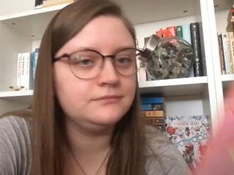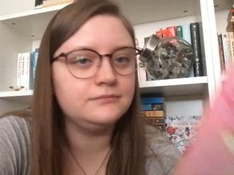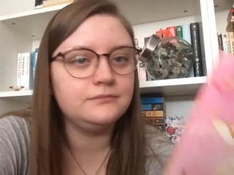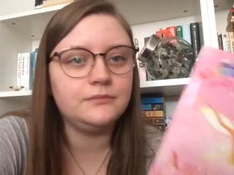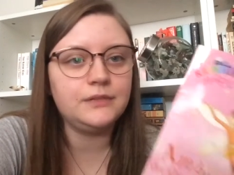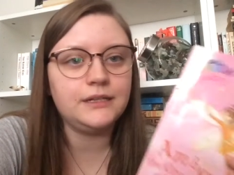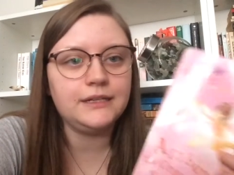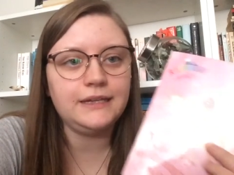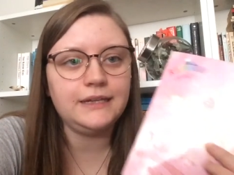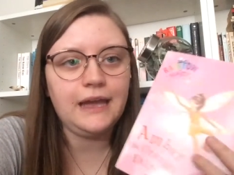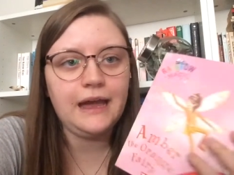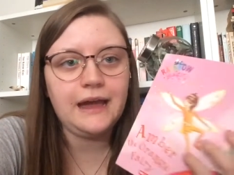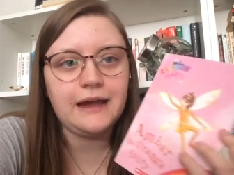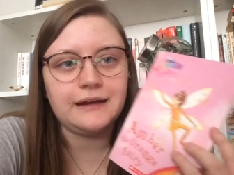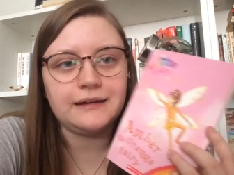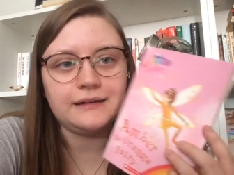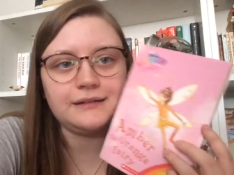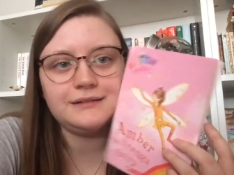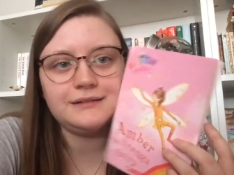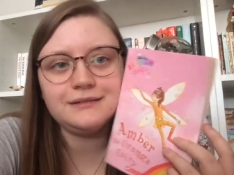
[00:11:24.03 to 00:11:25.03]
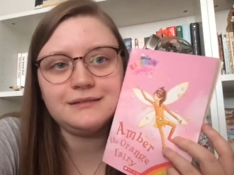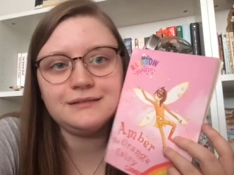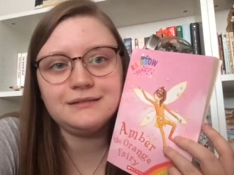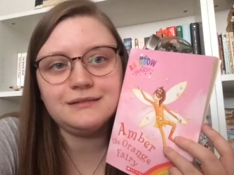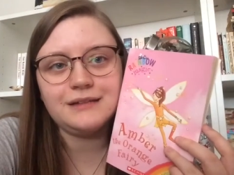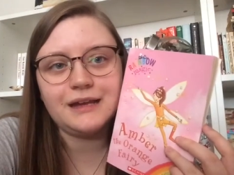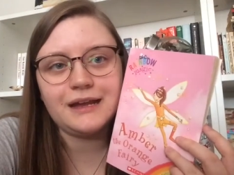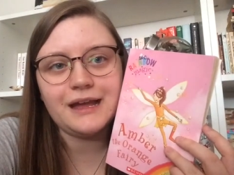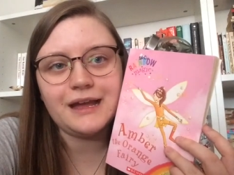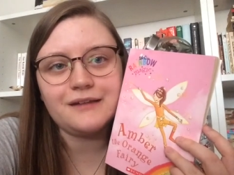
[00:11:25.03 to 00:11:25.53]
But yeah,
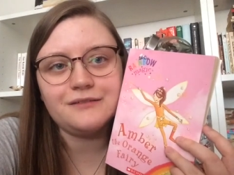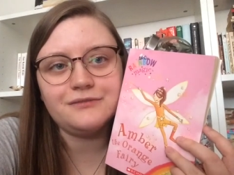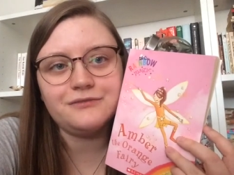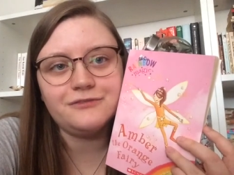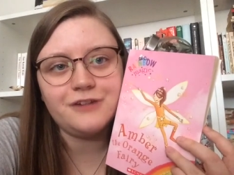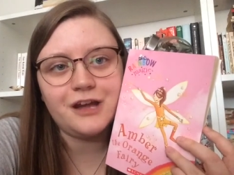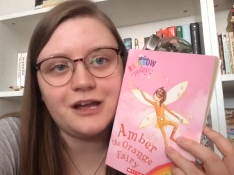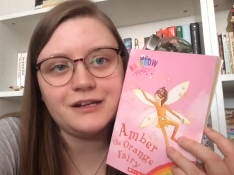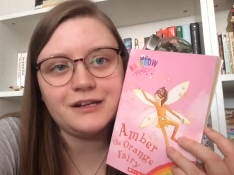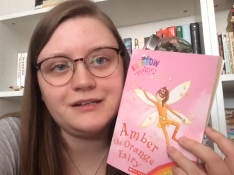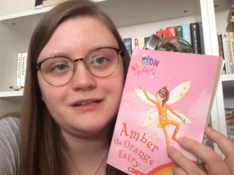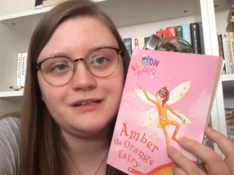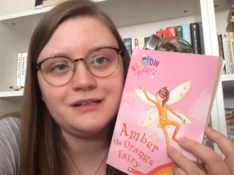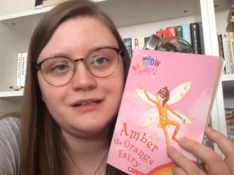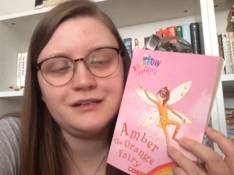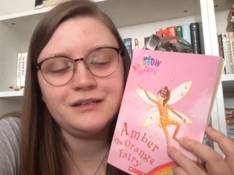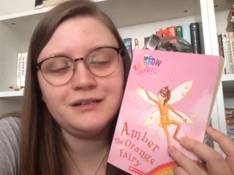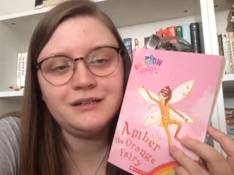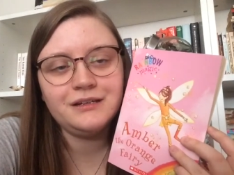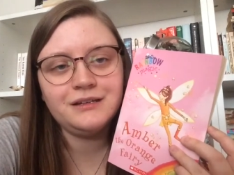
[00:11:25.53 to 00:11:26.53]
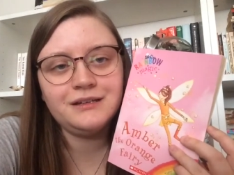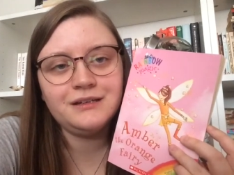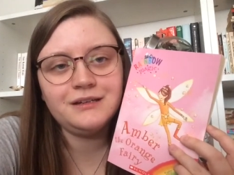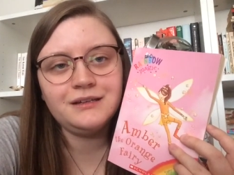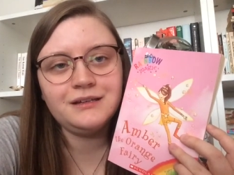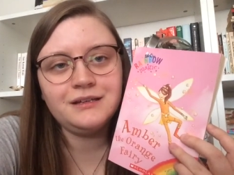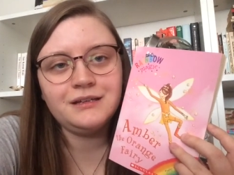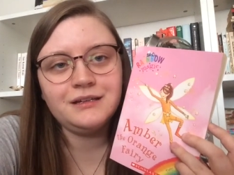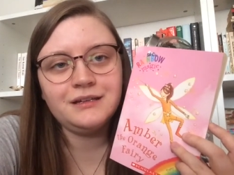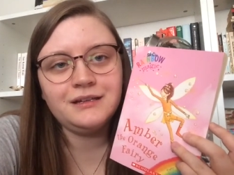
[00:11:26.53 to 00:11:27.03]
I had fun,
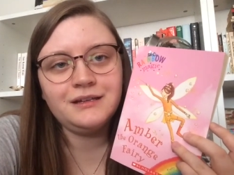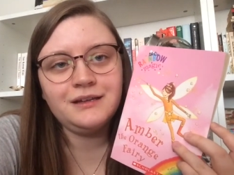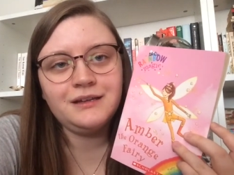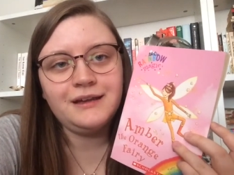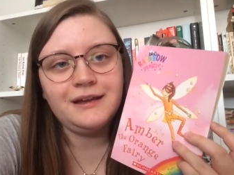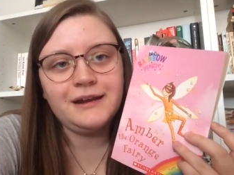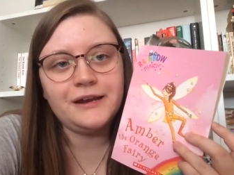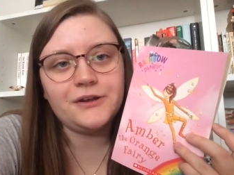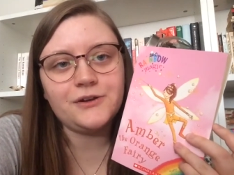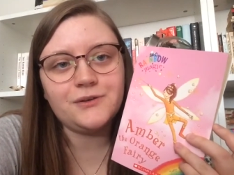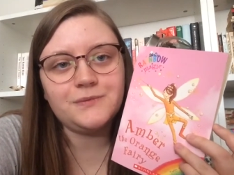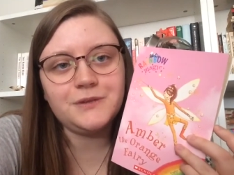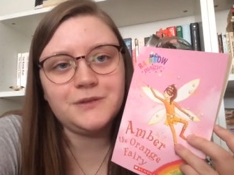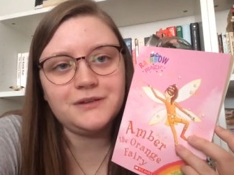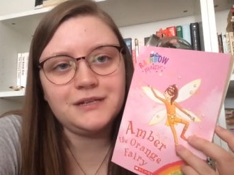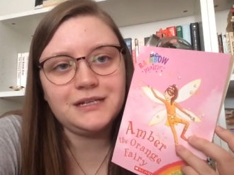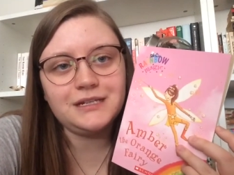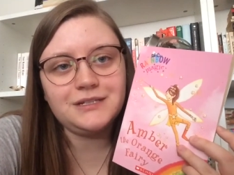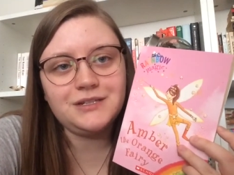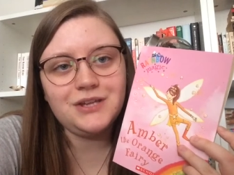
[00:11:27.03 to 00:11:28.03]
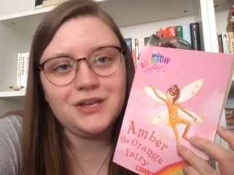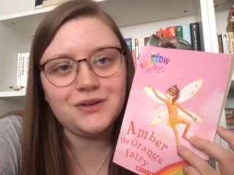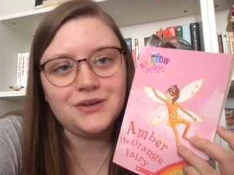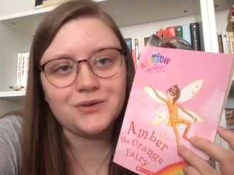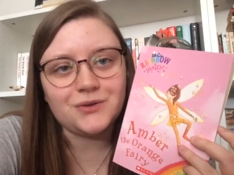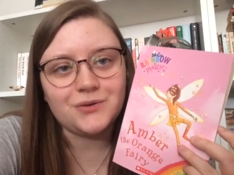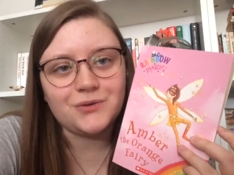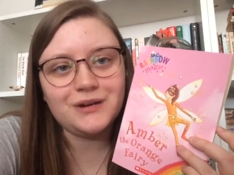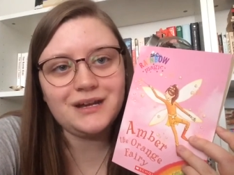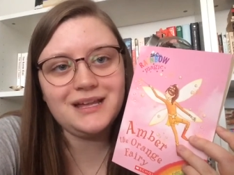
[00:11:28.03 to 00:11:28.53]
and I hope you did
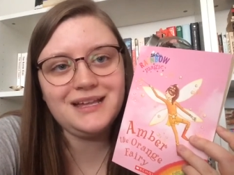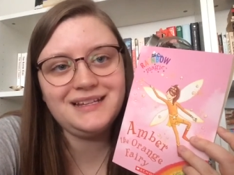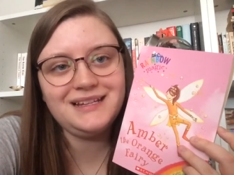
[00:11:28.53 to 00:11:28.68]
too.